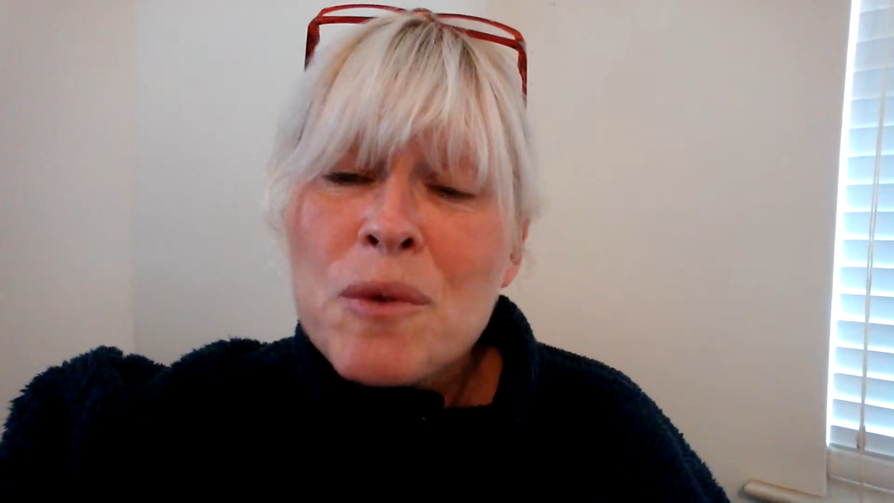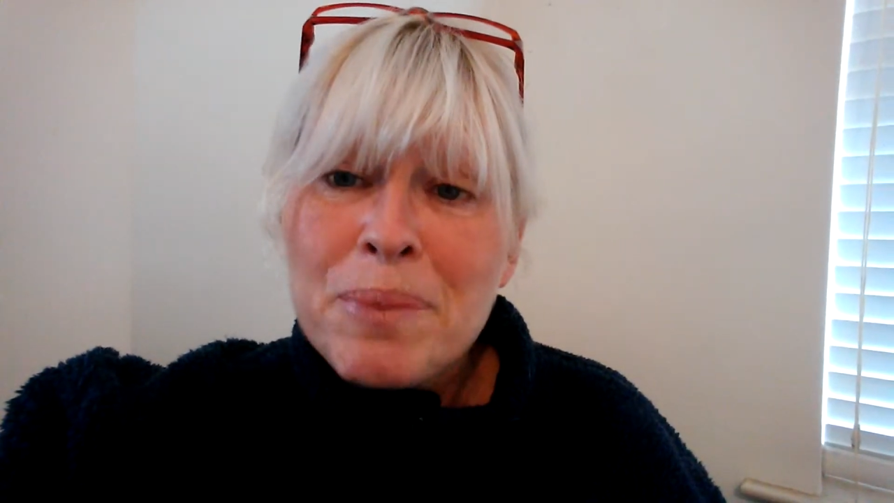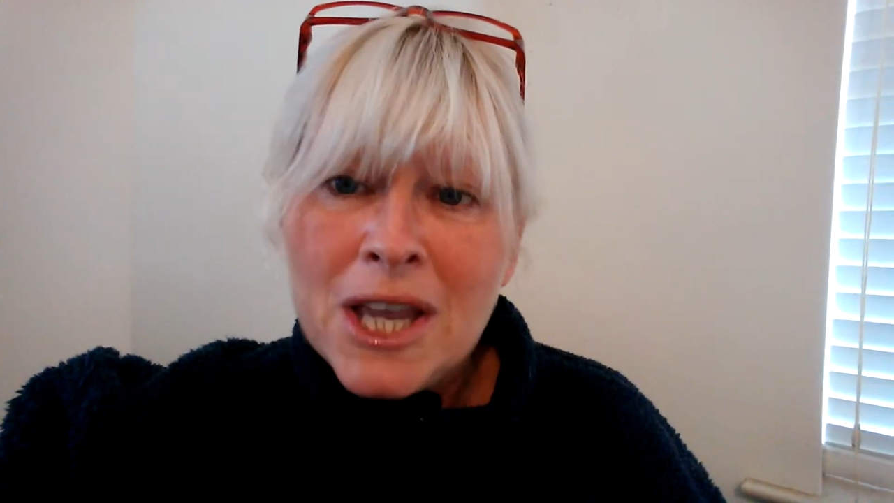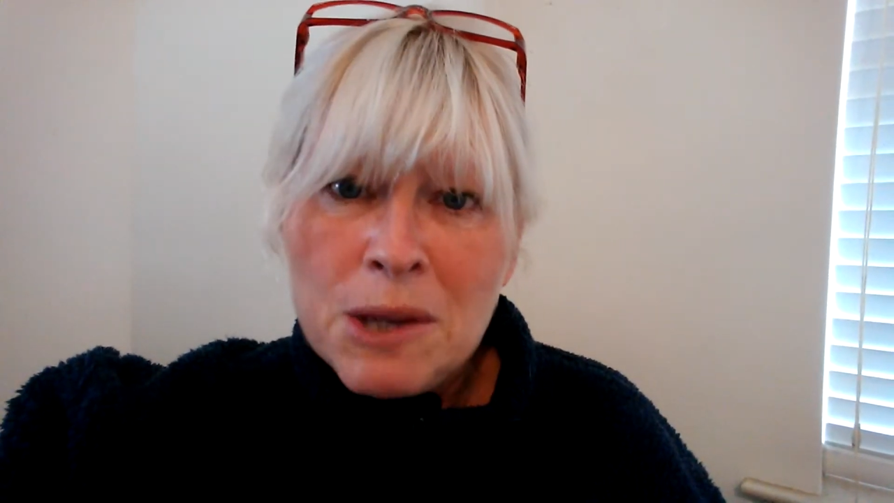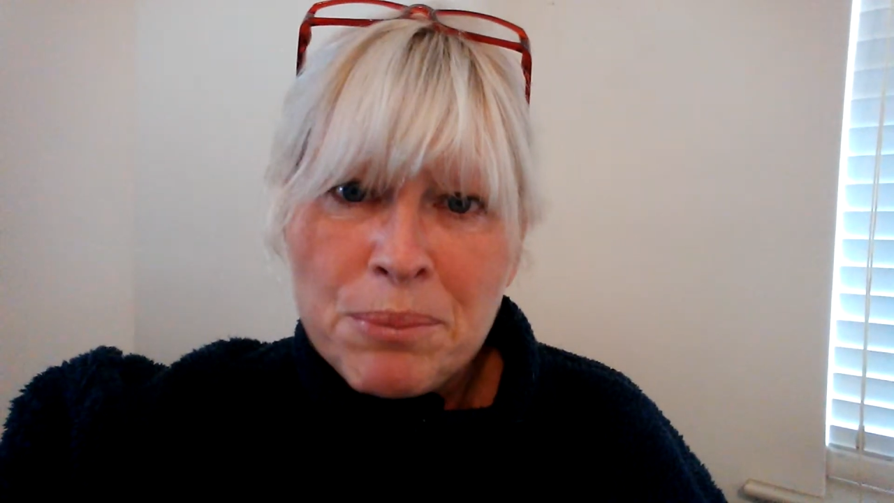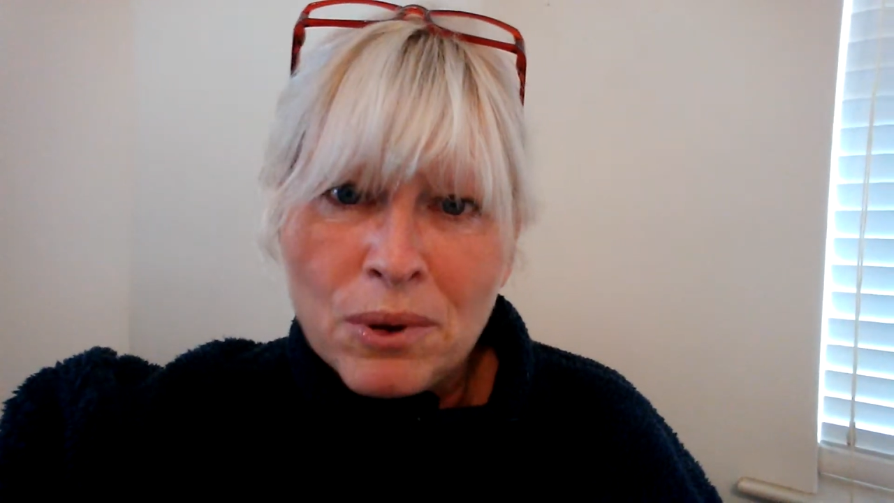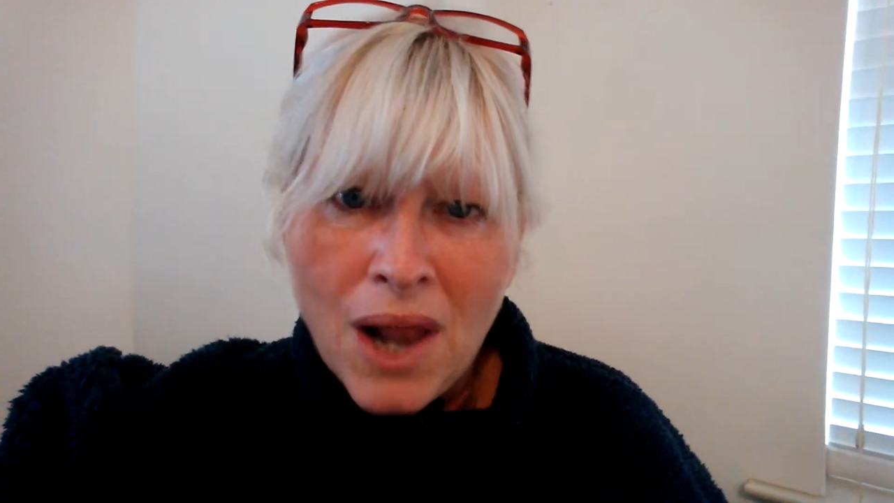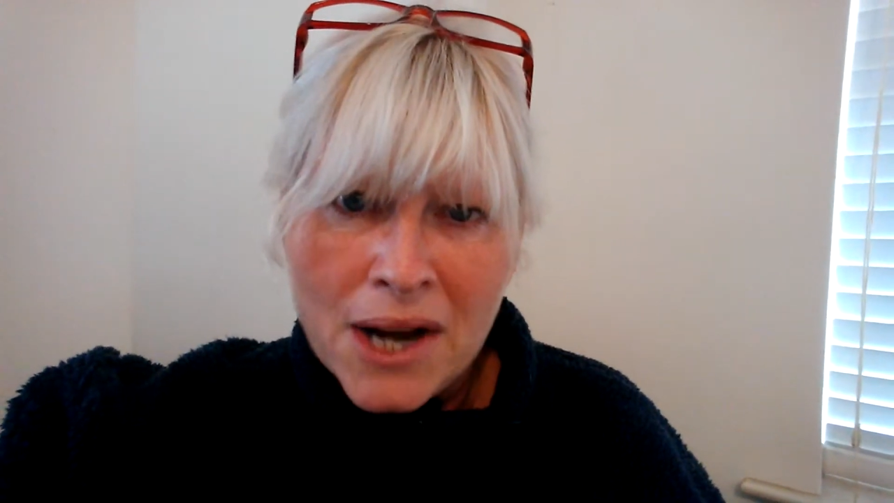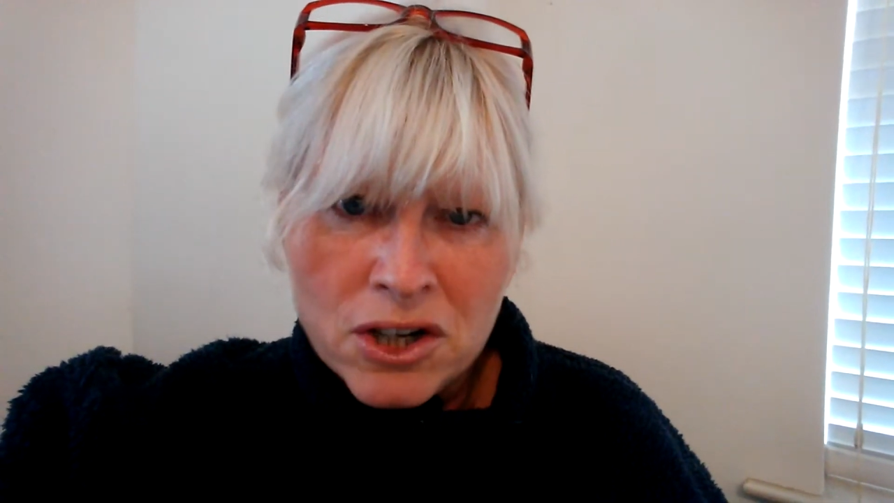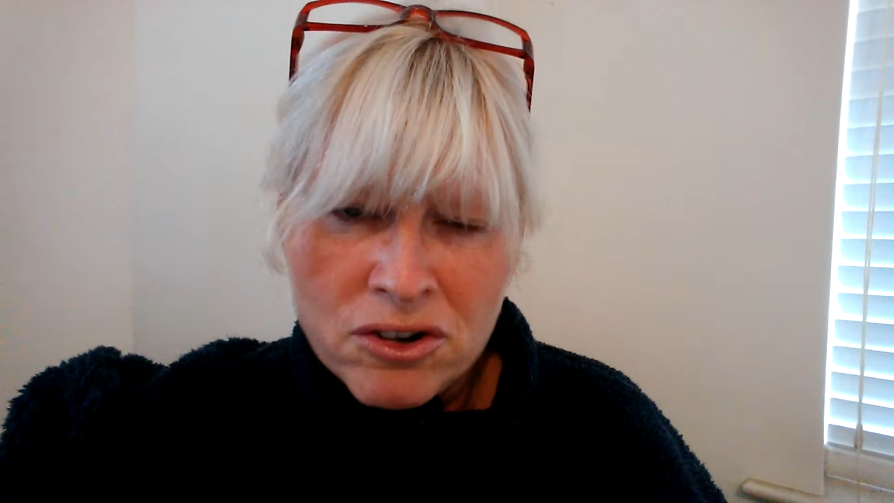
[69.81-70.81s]
people
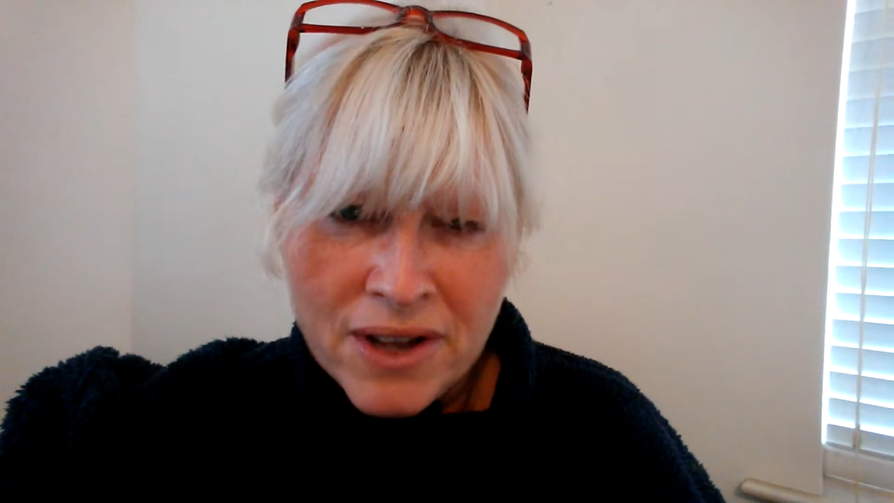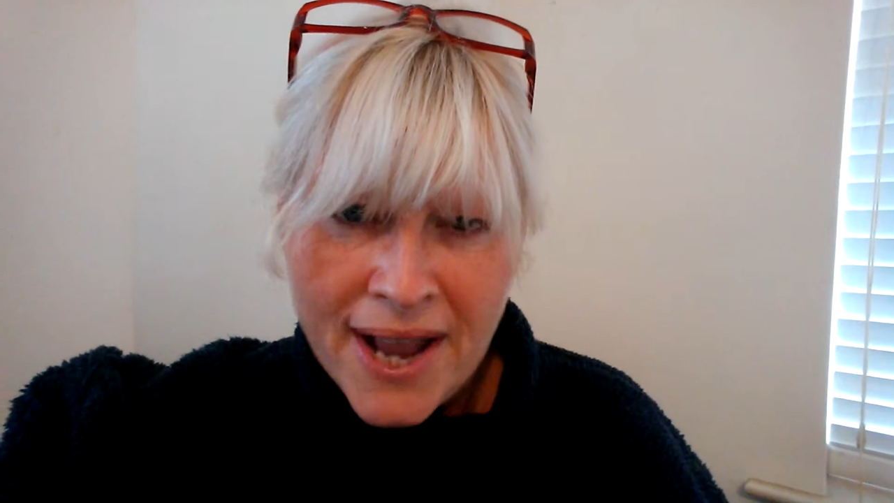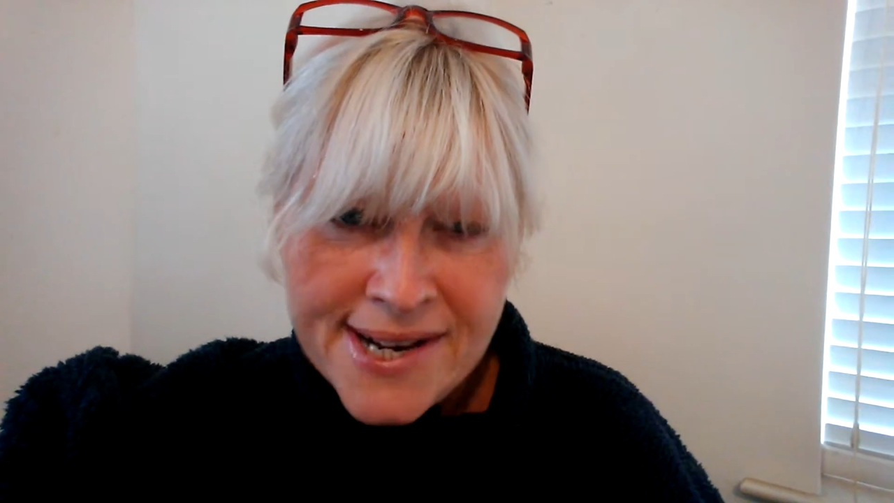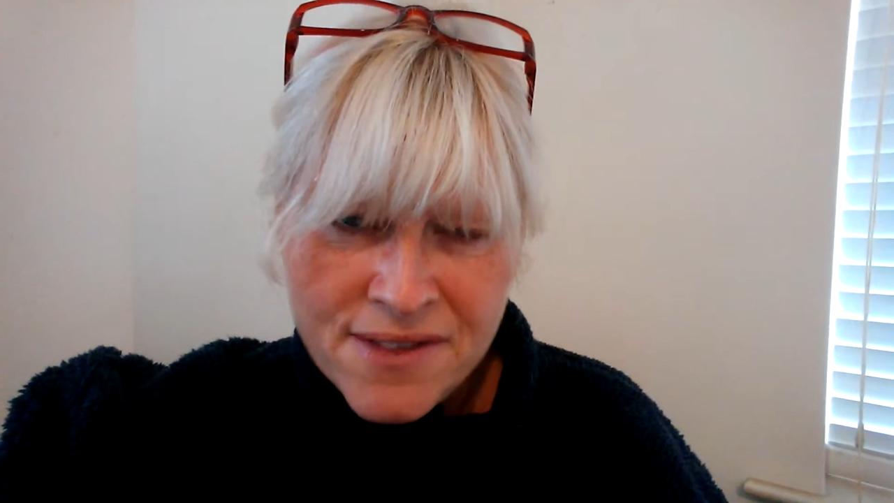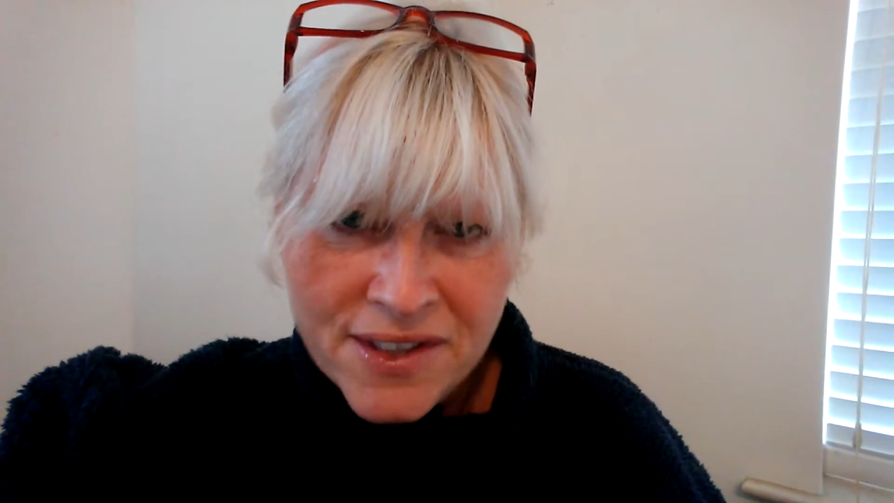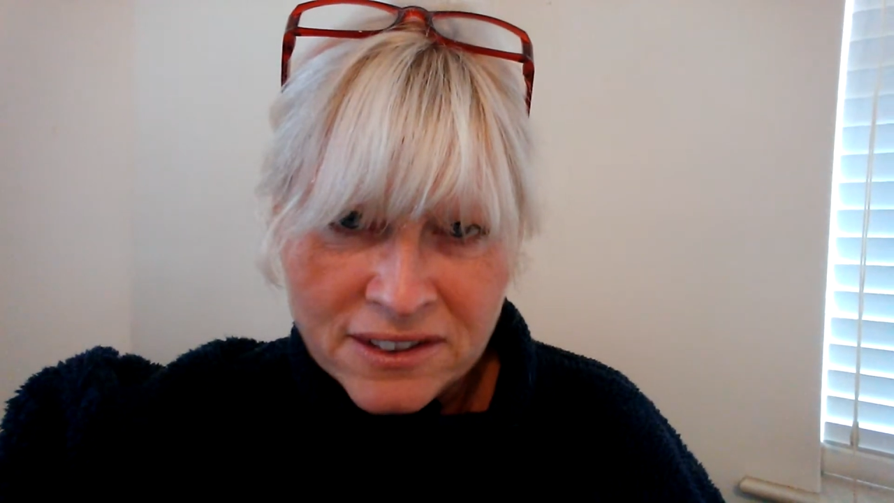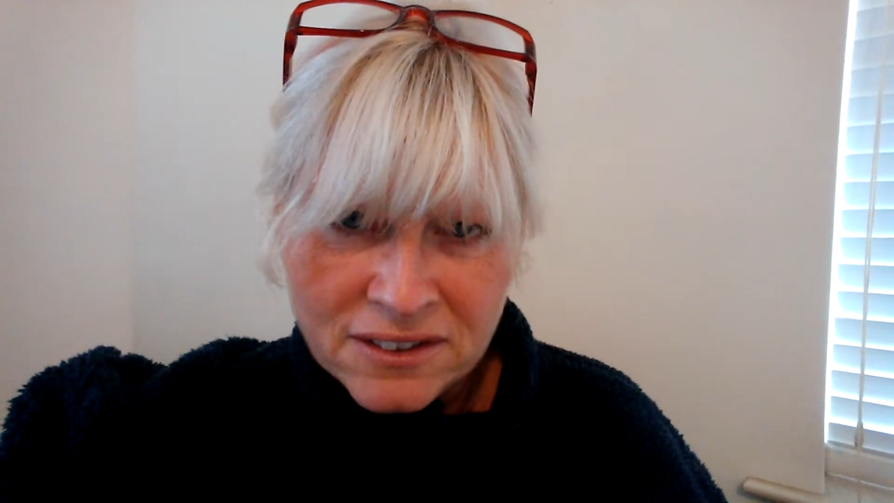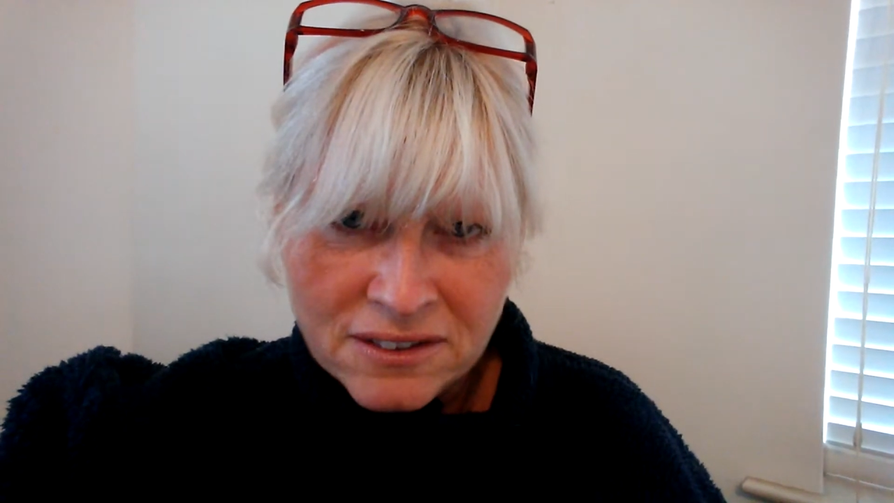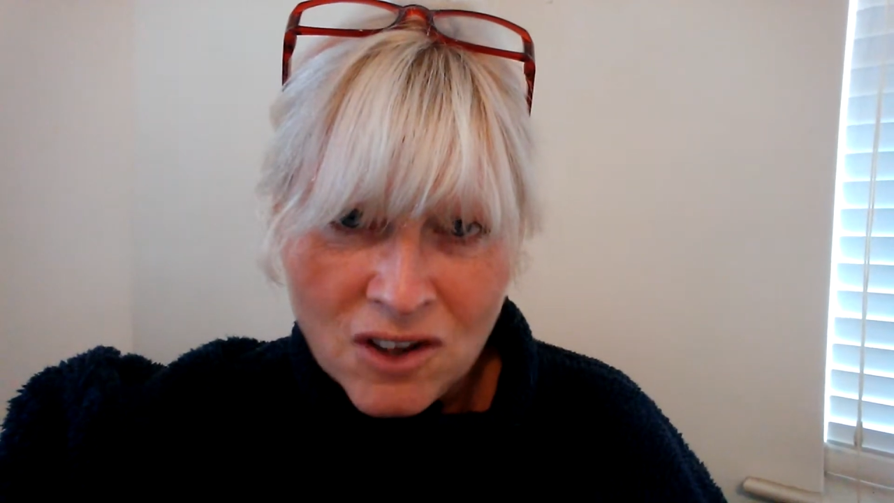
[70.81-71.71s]
had created this